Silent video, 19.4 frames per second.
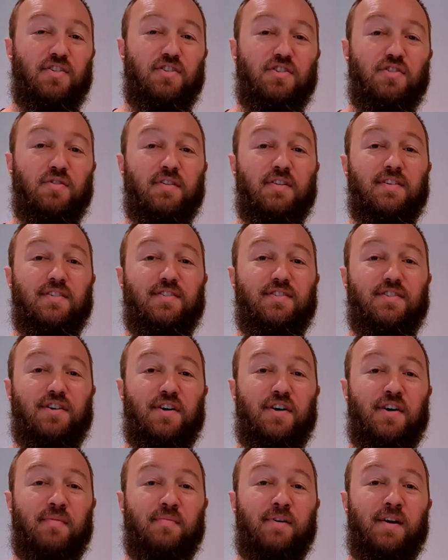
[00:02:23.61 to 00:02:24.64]
During this
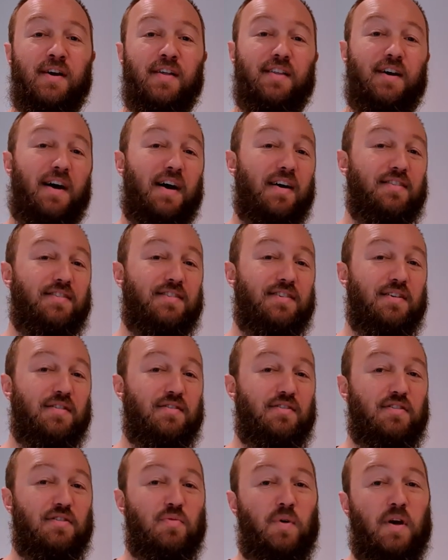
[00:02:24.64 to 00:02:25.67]
time, the hard
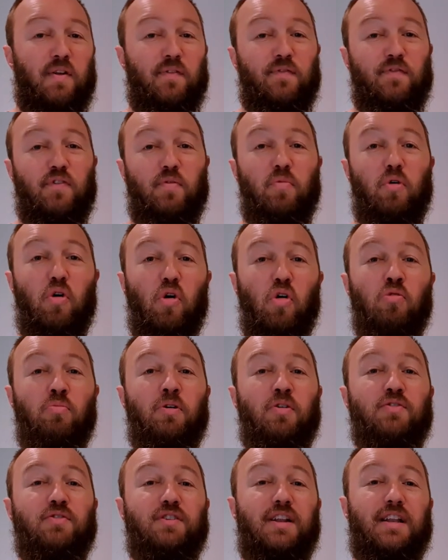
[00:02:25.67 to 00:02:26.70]
seltzer went from
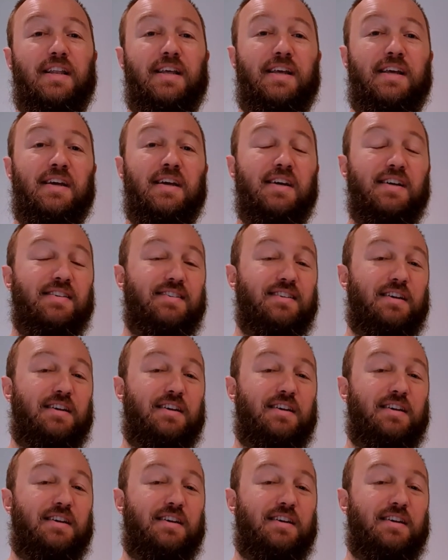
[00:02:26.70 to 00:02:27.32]
almost clear